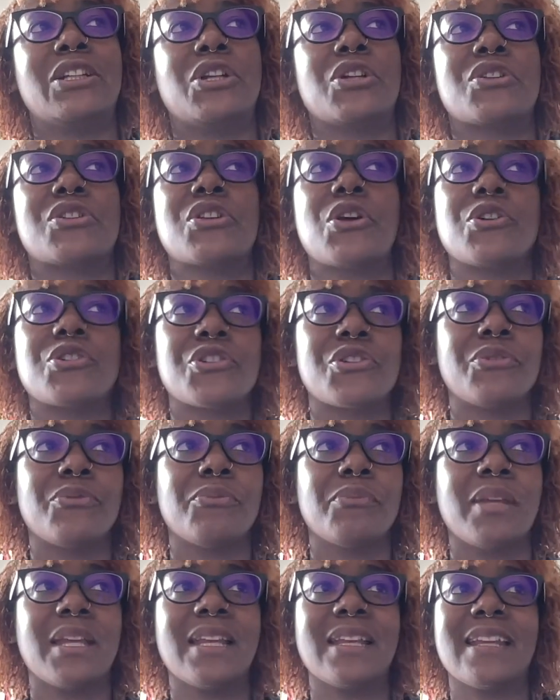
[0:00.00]
social
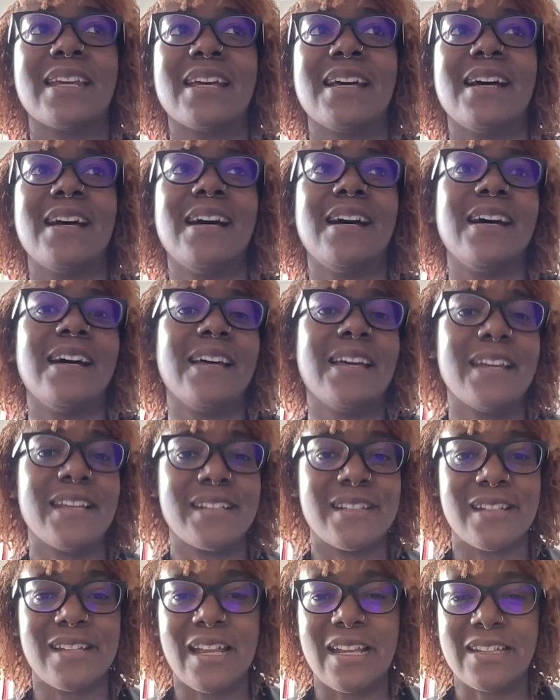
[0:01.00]
media
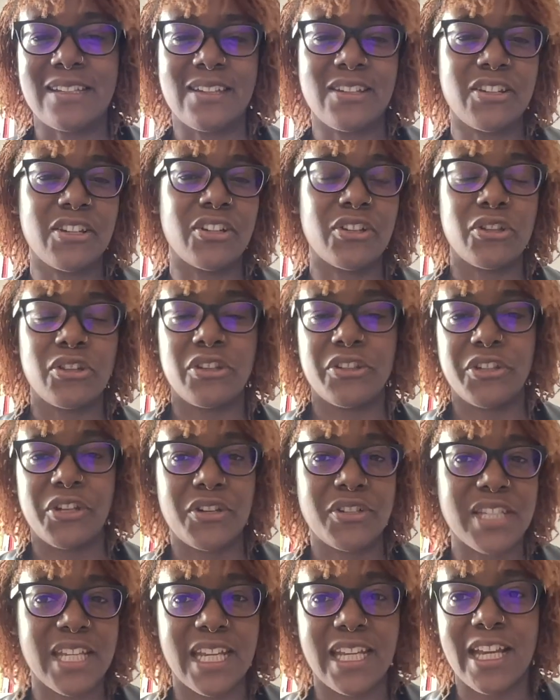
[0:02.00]
and
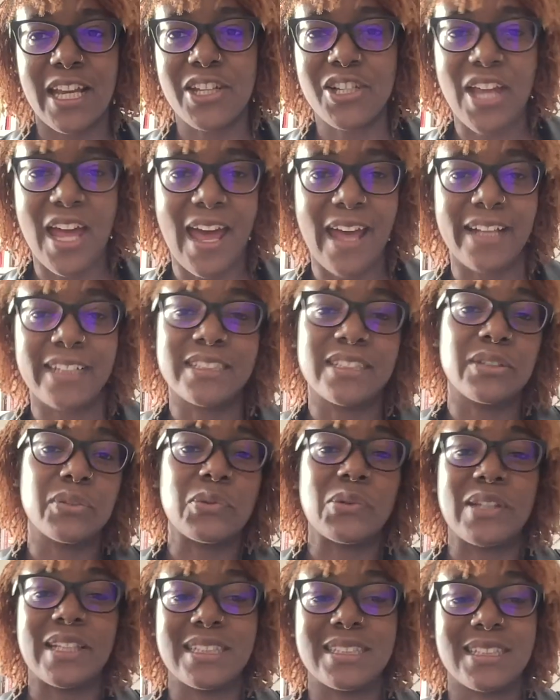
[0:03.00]
teenage angst and
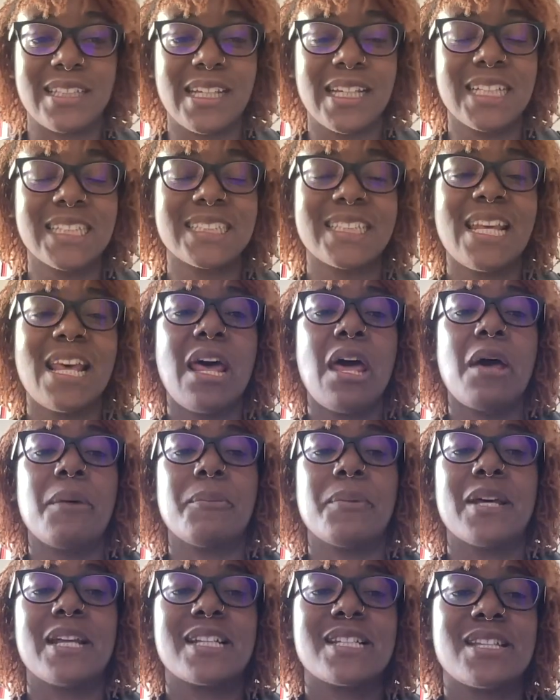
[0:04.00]
all these things,
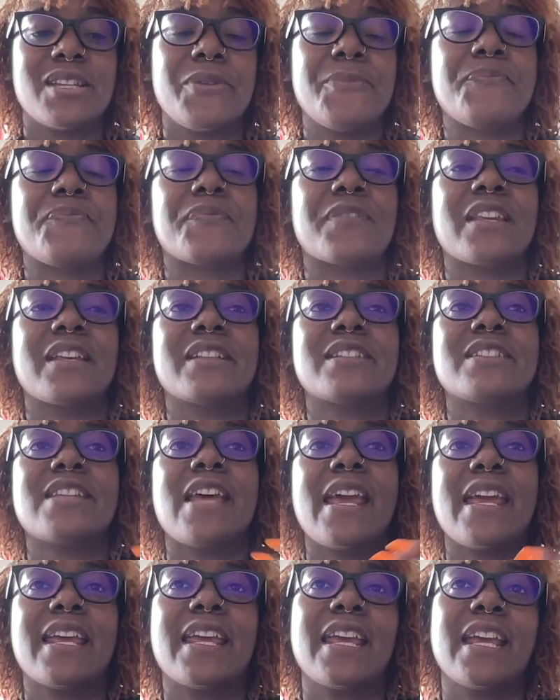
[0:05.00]
but
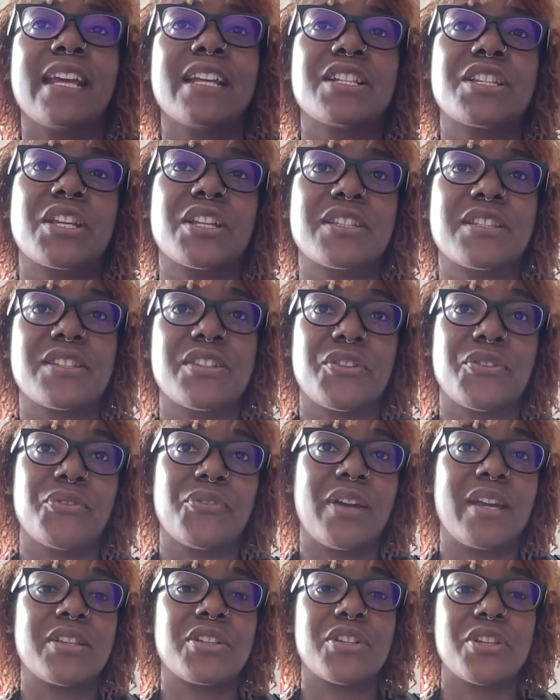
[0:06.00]
taking into
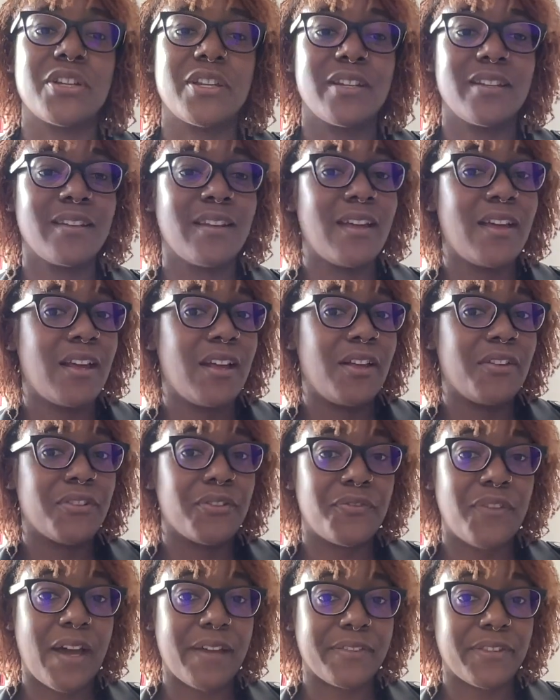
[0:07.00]
consideration the
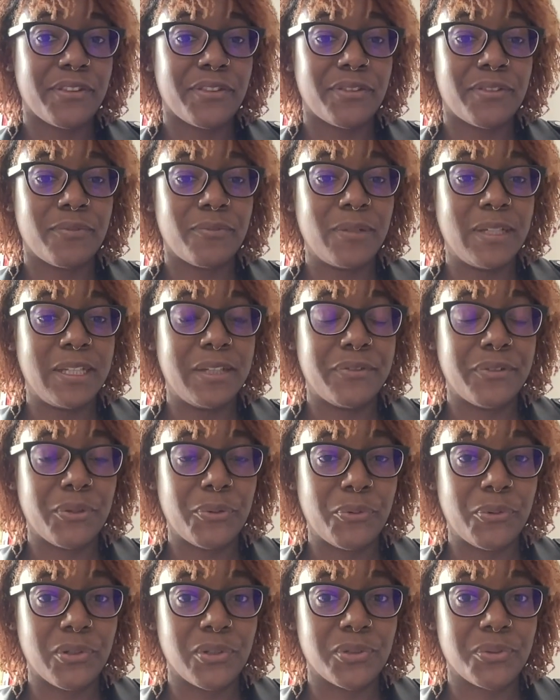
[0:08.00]
fact that we live in a
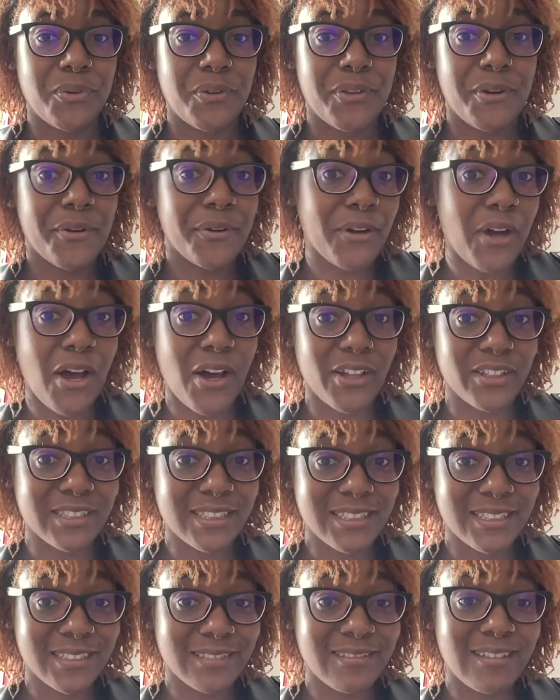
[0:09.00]
world where there are
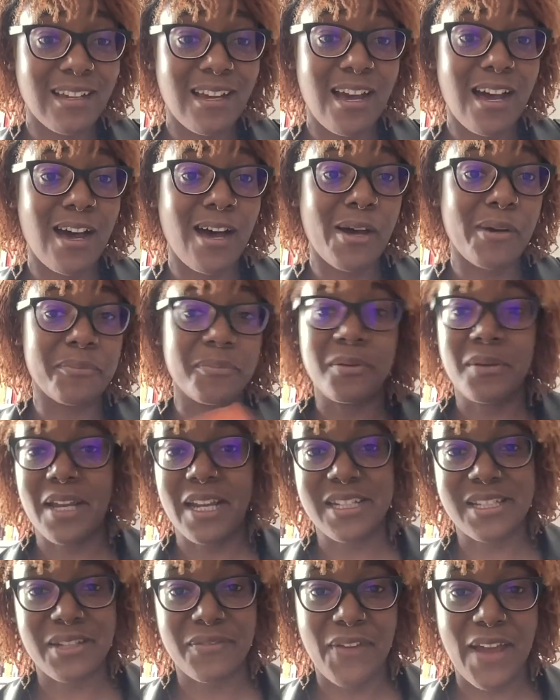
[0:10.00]
gods,
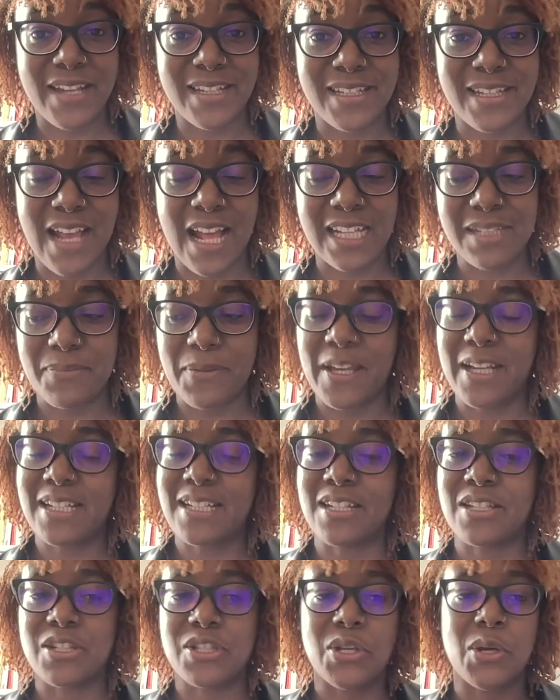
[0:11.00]
hence the fancy
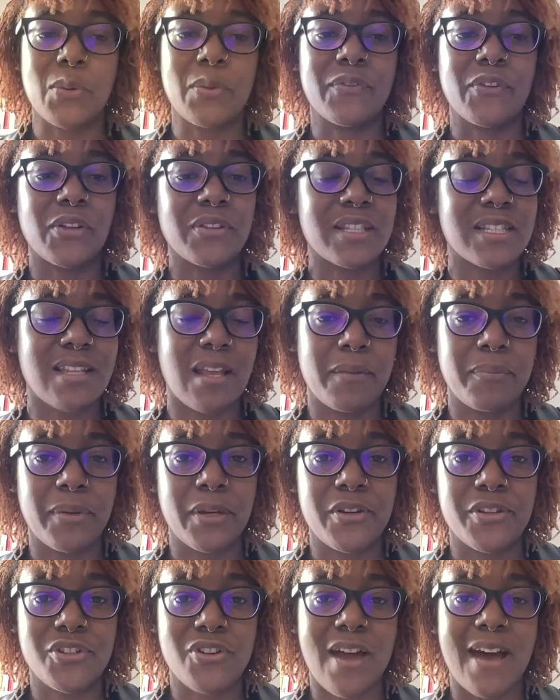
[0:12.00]
aspect. And so we've got the
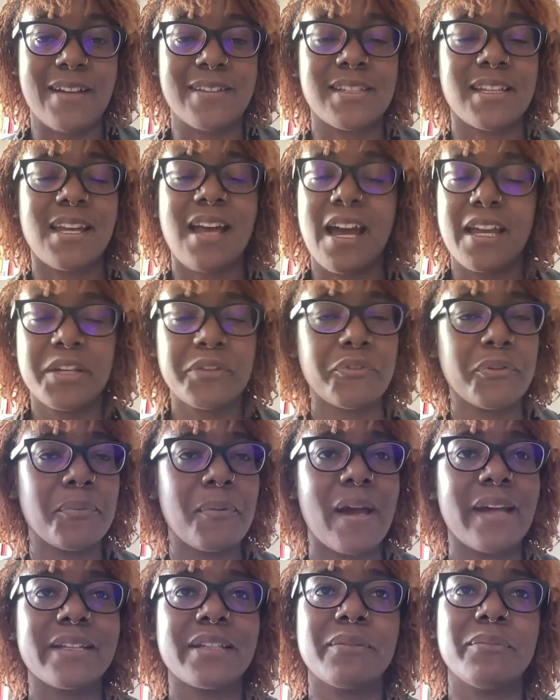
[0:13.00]
Sunbearer Trials. It kind of
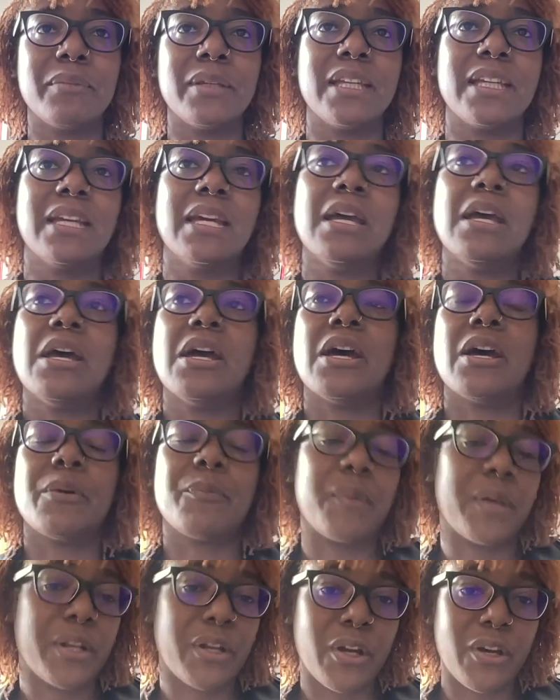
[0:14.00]
reminded me a
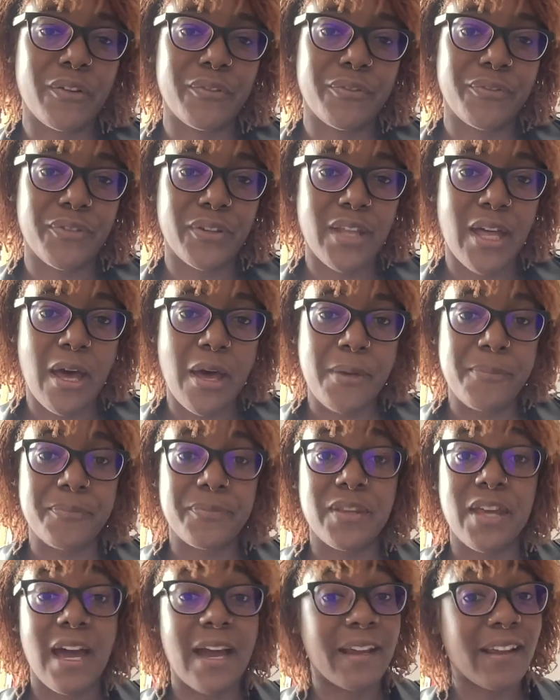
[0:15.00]
bit of
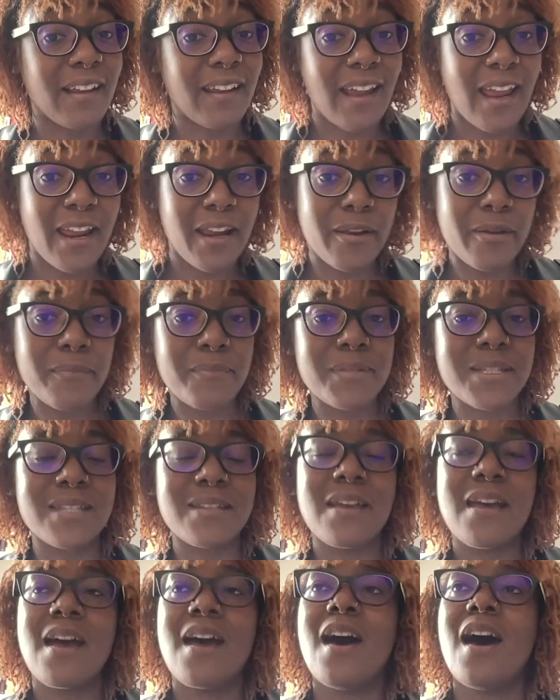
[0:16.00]
the Hunger Games,
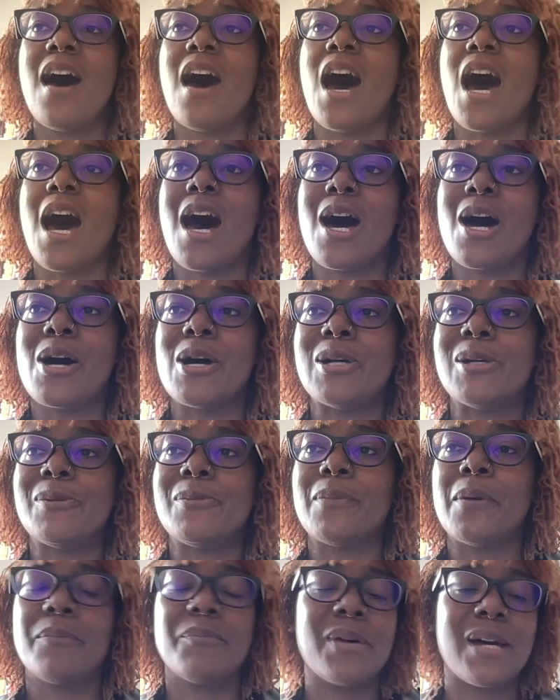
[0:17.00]

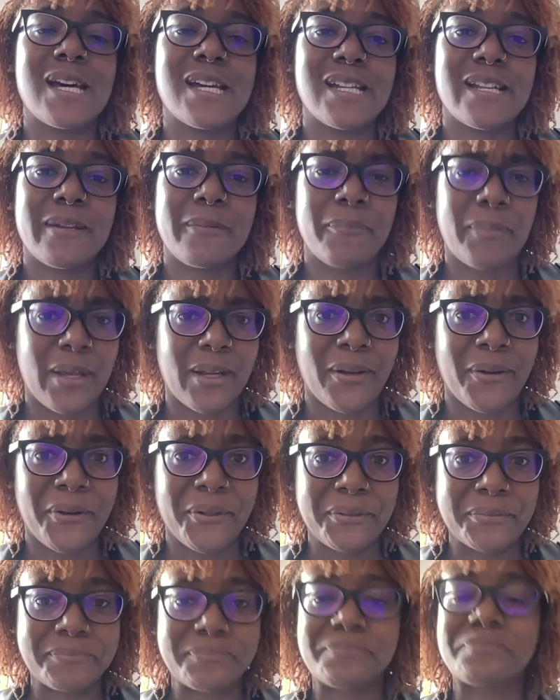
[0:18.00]
but
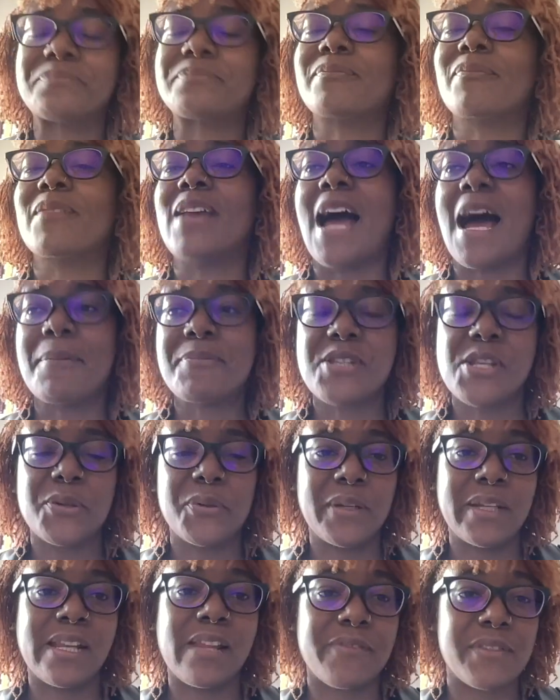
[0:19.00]
better.
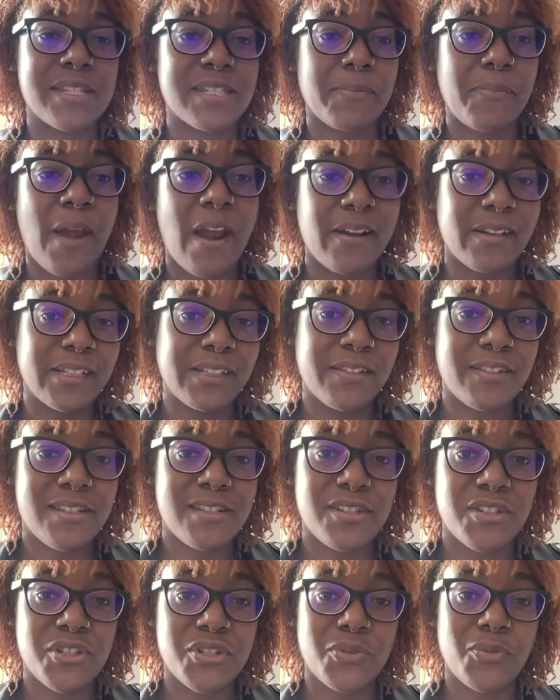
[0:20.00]
Absolutely love this. Apparently
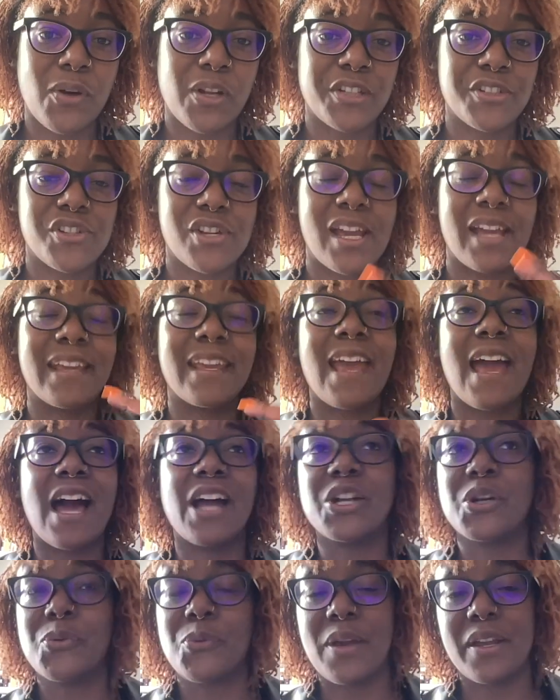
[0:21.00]
this is a duology. I
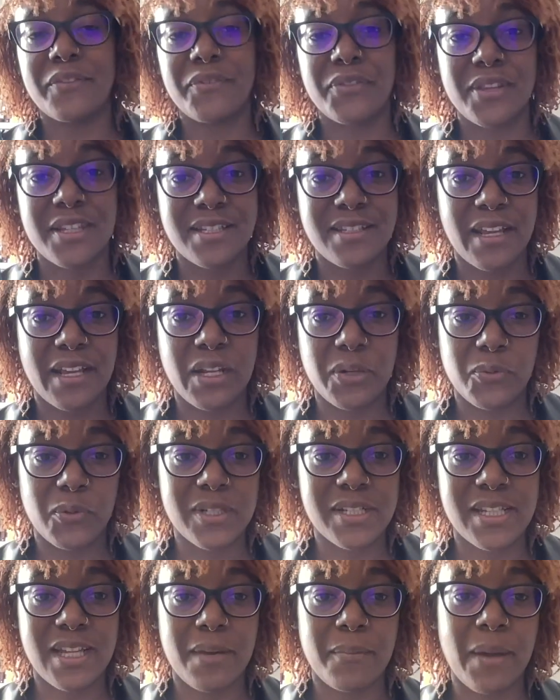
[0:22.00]
cannot wait for the second
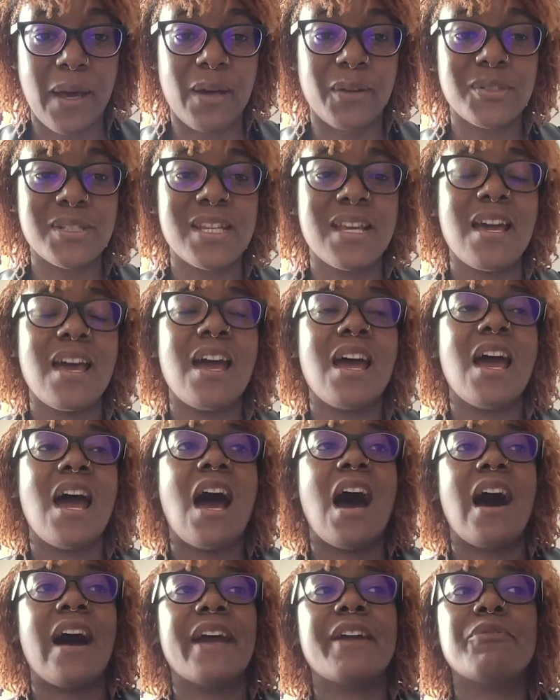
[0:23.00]
one to come out.
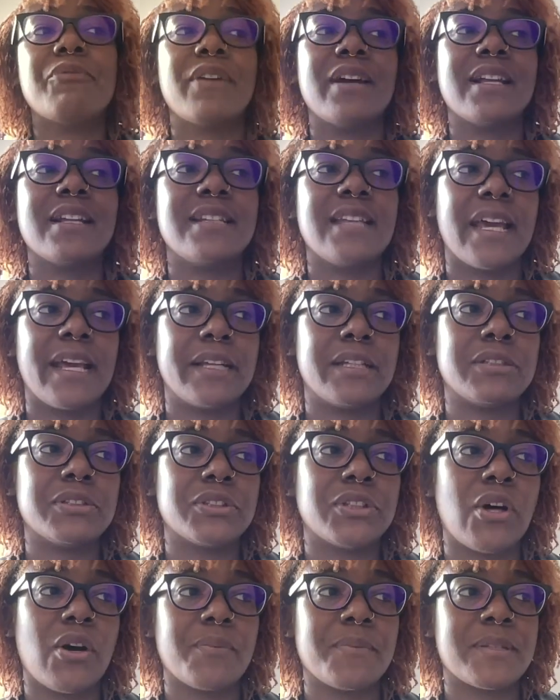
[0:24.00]
I read Aidan
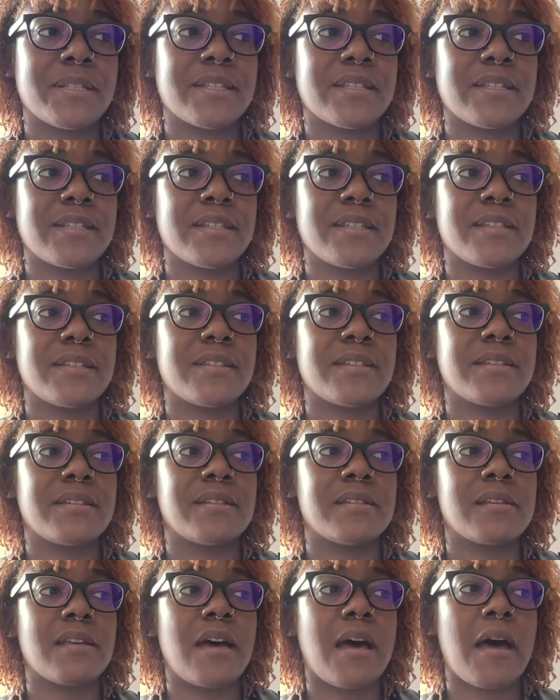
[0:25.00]
Thomas's